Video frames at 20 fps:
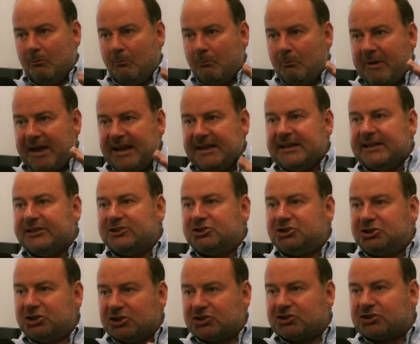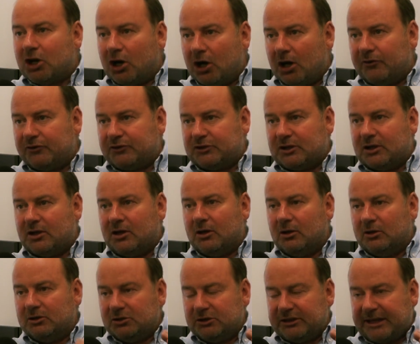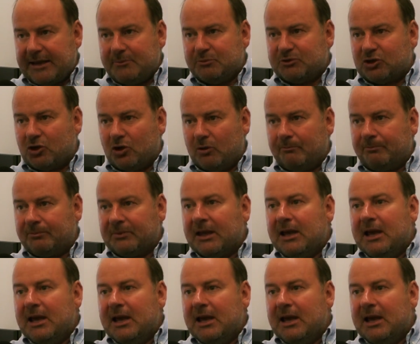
made it just after Gamescom,